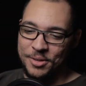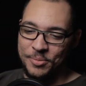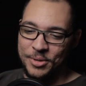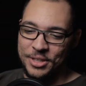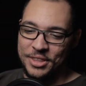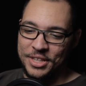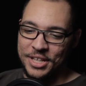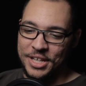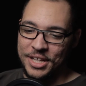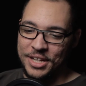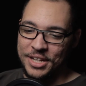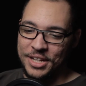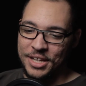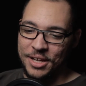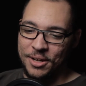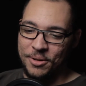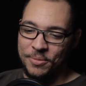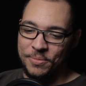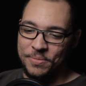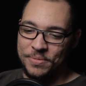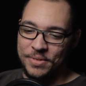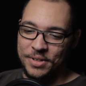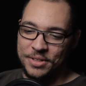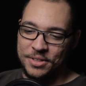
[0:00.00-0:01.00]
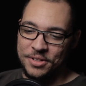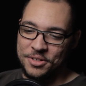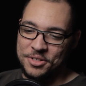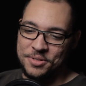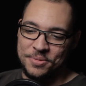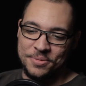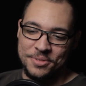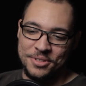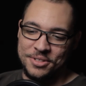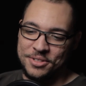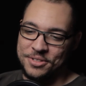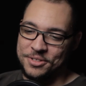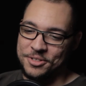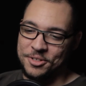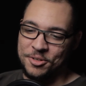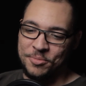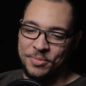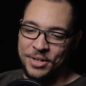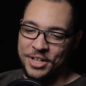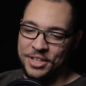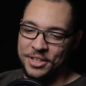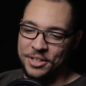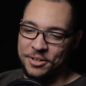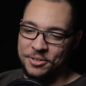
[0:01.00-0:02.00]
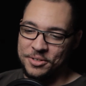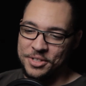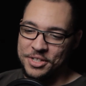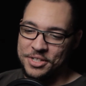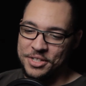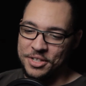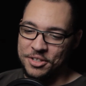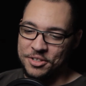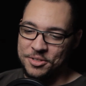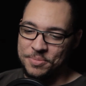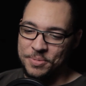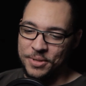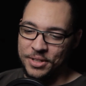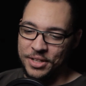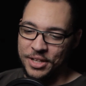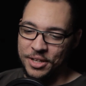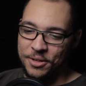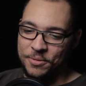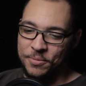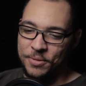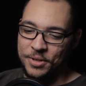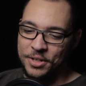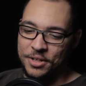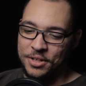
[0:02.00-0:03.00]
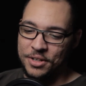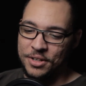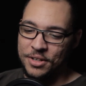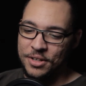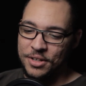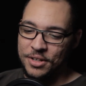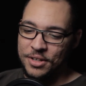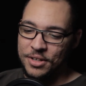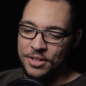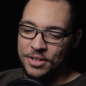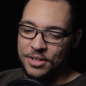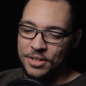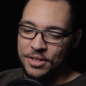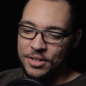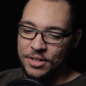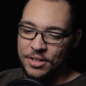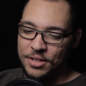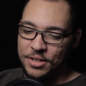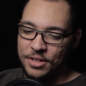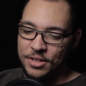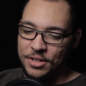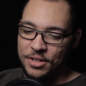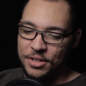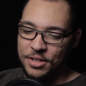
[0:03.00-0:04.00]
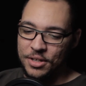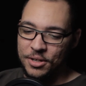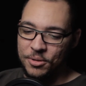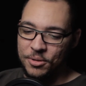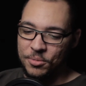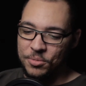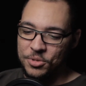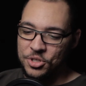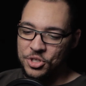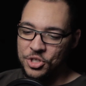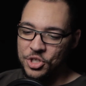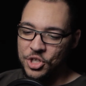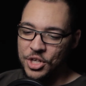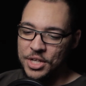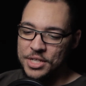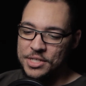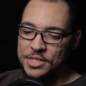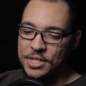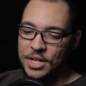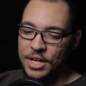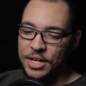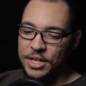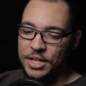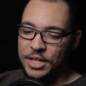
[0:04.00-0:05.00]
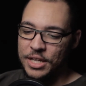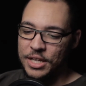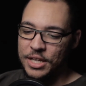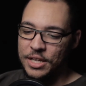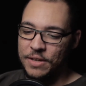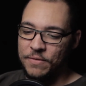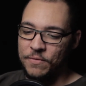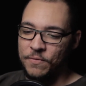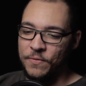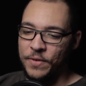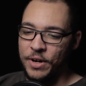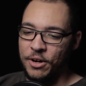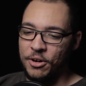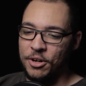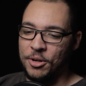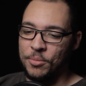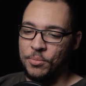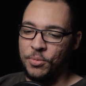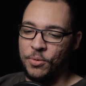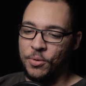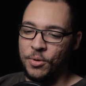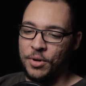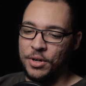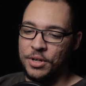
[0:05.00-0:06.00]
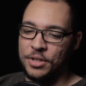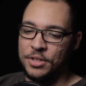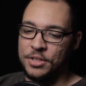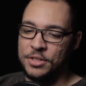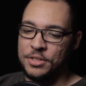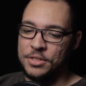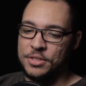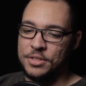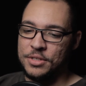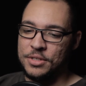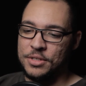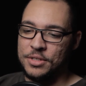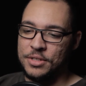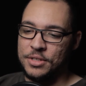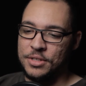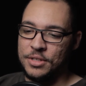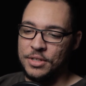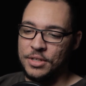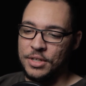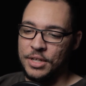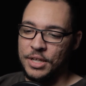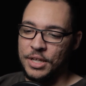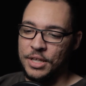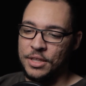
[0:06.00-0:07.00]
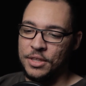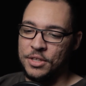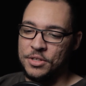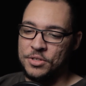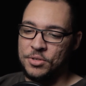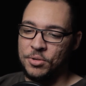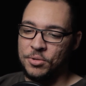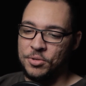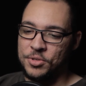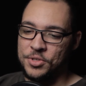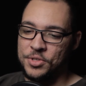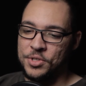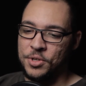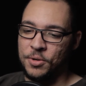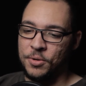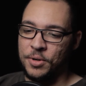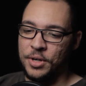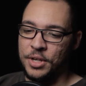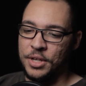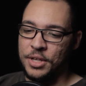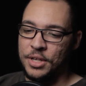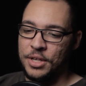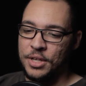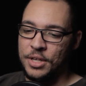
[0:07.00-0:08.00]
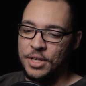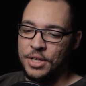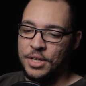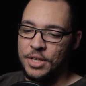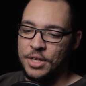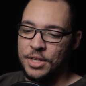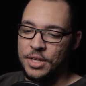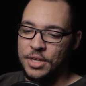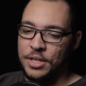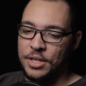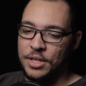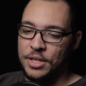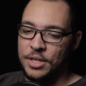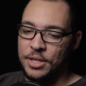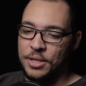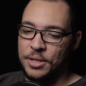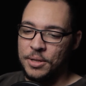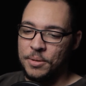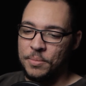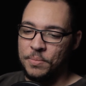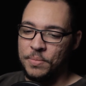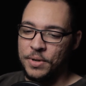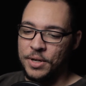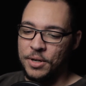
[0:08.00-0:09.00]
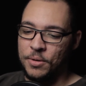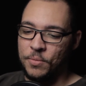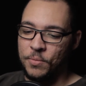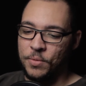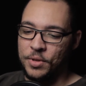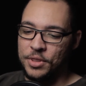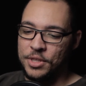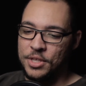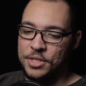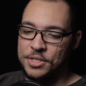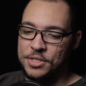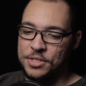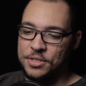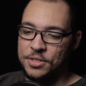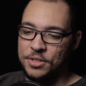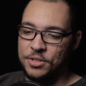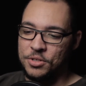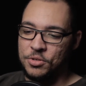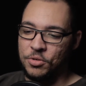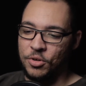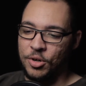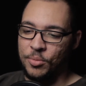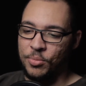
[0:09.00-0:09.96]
I mean, that there's so many little details, but like when, you know, she's not very important in this whole story, but when this door